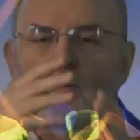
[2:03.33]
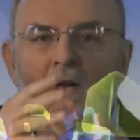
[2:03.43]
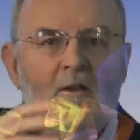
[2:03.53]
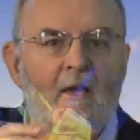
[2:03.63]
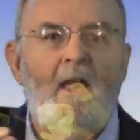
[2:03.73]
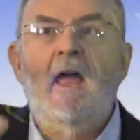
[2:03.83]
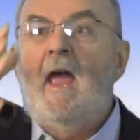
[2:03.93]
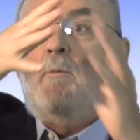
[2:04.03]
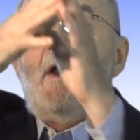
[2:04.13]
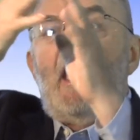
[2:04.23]
the green link.
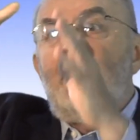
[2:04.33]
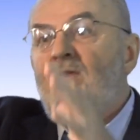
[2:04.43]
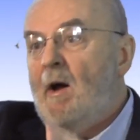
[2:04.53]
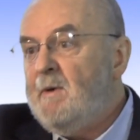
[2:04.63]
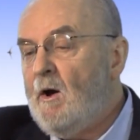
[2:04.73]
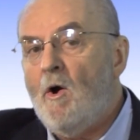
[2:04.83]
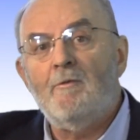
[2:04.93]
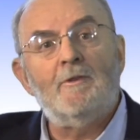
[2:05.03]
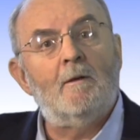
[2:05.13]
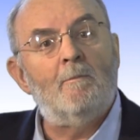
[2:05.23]
And what I have coming
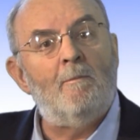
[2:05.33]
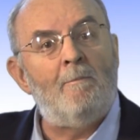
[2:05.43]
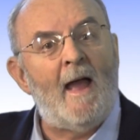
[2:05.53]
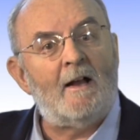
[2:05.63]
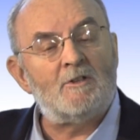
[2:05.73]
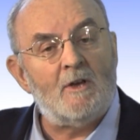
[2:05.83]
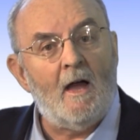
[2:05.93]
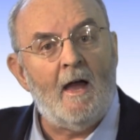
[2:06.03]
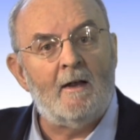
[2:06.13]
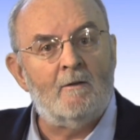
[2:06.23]
off the back
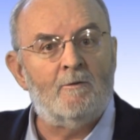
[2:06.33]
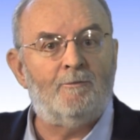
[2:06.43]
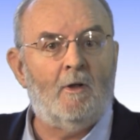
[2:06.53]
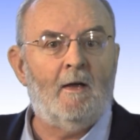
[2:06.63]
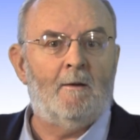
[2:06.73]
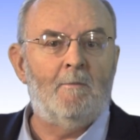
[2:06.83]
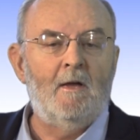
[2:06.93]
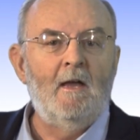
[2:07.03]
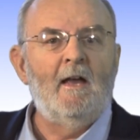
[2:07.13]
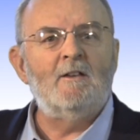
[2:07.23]
side of the
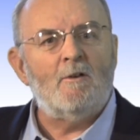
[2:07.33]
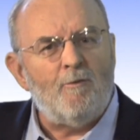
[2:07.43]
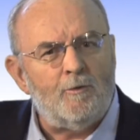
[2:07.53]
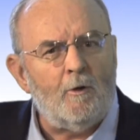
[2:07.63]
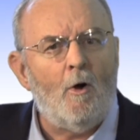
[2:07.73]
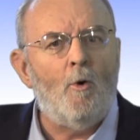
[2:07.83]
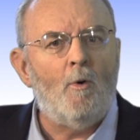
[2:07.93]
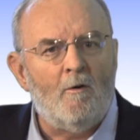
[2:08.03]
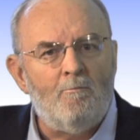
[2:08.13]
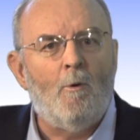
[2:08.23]
flame is a
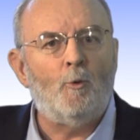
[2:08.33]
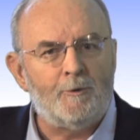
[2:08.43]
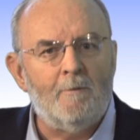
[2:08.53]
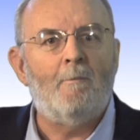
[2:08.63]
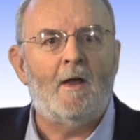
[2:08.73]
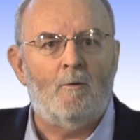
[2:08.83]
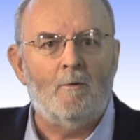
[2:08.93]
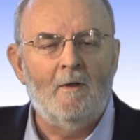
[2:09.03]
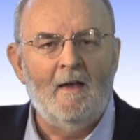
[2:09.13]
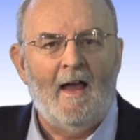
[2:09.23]
flow of molten
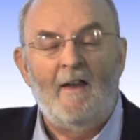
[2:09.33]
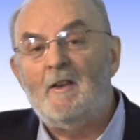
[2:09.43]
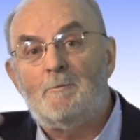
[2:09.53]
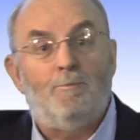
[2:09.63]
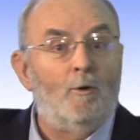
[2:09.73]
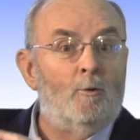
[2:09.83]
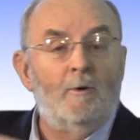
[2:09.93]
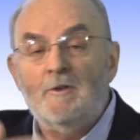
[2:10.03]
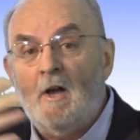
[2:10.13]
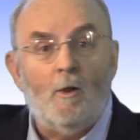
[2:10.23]
metal. And it's
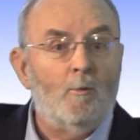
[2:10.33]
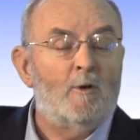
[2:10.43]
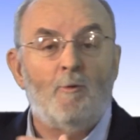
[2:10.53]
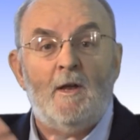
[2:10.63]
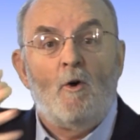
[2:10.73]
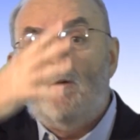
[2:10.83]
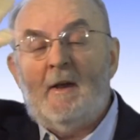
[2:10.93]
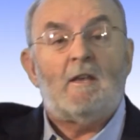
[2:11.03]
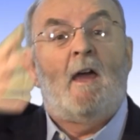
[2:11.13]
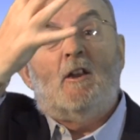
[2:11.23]
blue and yellow and green all
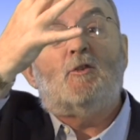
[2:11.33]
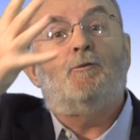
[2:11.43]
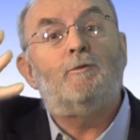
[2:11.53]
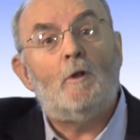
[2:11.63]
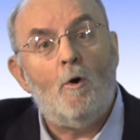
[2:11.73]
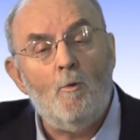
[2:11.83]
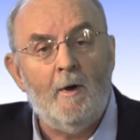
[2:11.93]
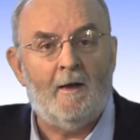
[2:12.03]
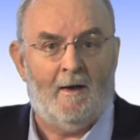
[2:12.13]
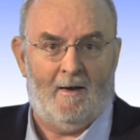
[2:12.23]
mixed, and it's
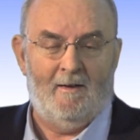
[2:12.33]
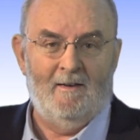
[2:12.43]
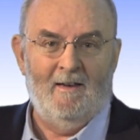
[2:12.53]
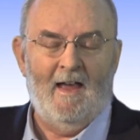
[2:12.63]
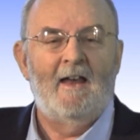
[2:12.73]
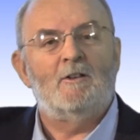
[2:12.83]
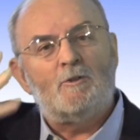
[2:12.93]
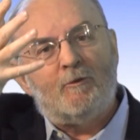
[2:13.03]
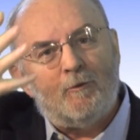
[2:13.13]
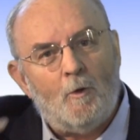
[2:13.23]
flowing. And
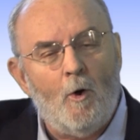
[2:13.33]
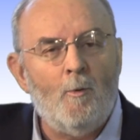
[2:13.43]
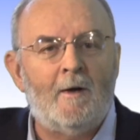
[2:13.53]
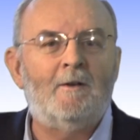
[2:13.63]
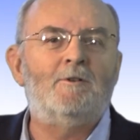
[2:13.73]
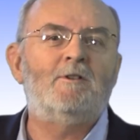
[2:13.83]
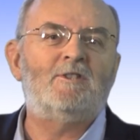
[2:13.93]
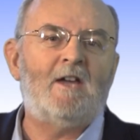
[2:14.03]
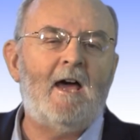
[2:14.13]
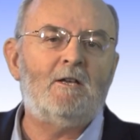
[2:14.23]
it's flowing to
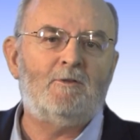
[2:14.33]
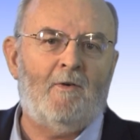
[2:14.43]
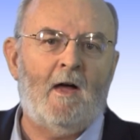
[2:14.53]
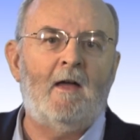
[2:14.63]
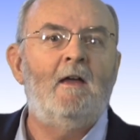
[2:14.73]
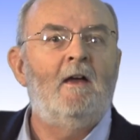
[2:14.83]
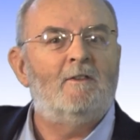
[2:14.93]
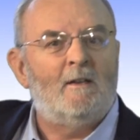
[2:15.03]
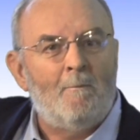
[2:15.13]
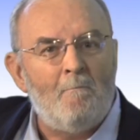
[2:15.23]
satisfy
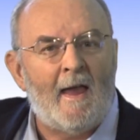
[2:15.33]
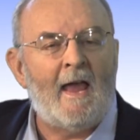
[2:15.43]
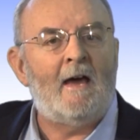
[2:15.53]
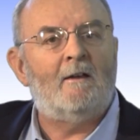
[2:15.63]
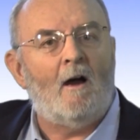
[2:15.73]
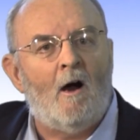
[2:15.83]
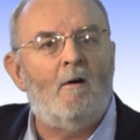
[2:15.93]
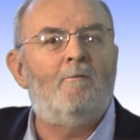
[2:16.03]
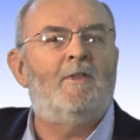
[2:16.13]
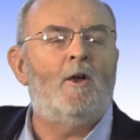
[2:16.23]
the demand
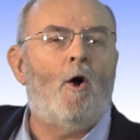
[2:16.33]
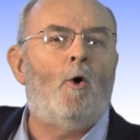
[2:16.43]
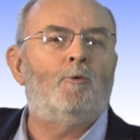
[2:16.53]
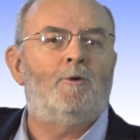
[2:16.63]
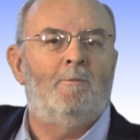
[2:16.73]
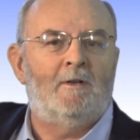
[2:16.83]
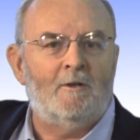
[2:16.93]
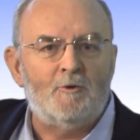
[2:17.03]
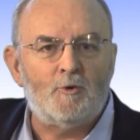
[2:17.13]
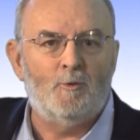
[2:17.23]
of the
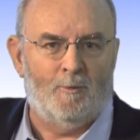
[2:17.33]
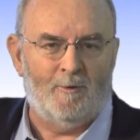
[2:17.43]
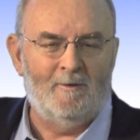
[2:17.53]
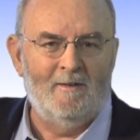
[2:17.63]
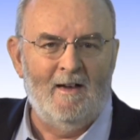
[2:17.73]
ultimate consumer.